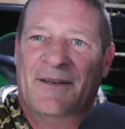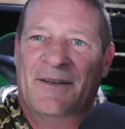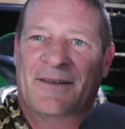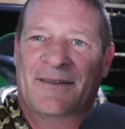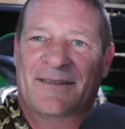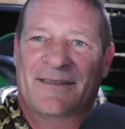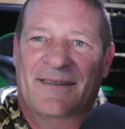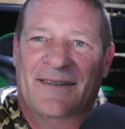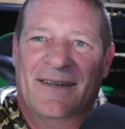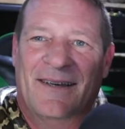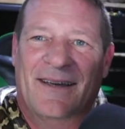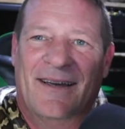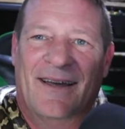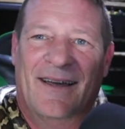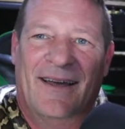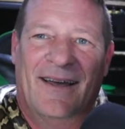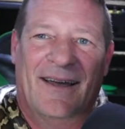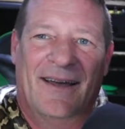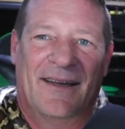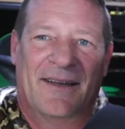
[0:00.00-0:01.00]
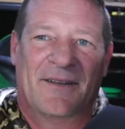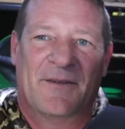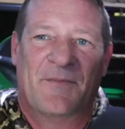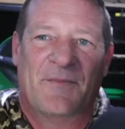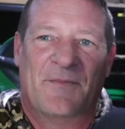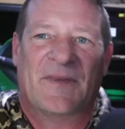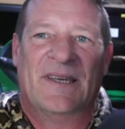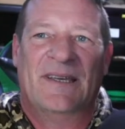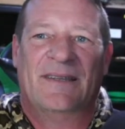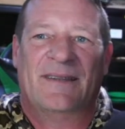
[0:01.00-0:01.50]
yeah,
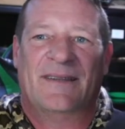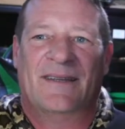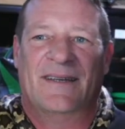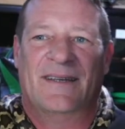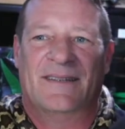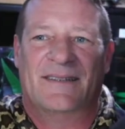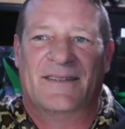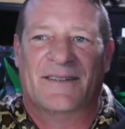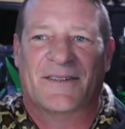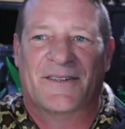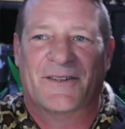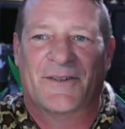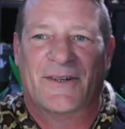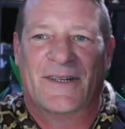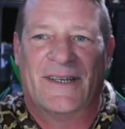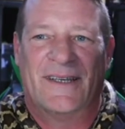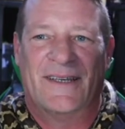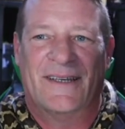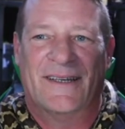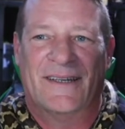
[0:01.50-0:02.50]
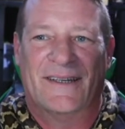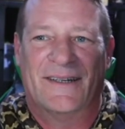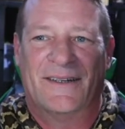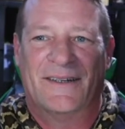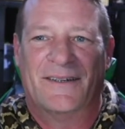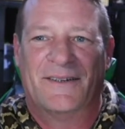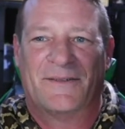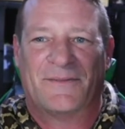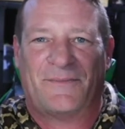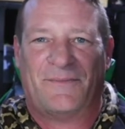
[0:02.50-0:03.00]
he thinks he'll do it again.
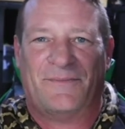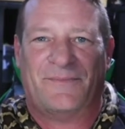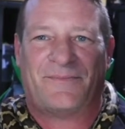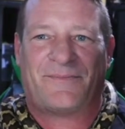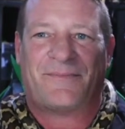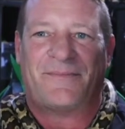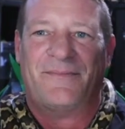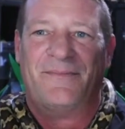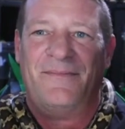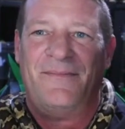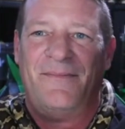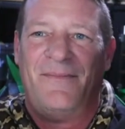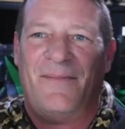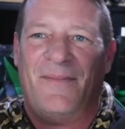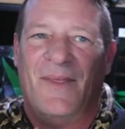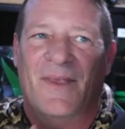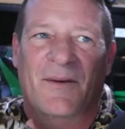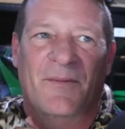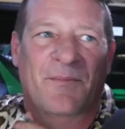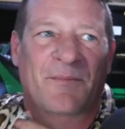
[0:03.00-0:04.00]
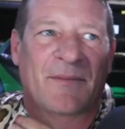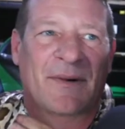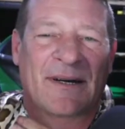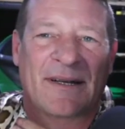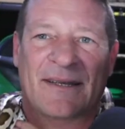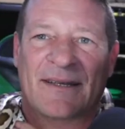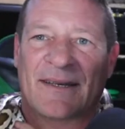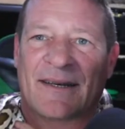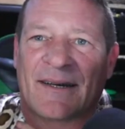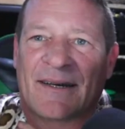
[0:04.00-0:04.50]

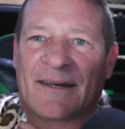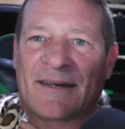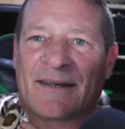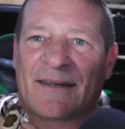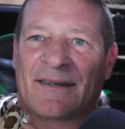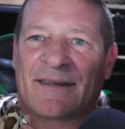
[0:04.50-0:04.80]
But uh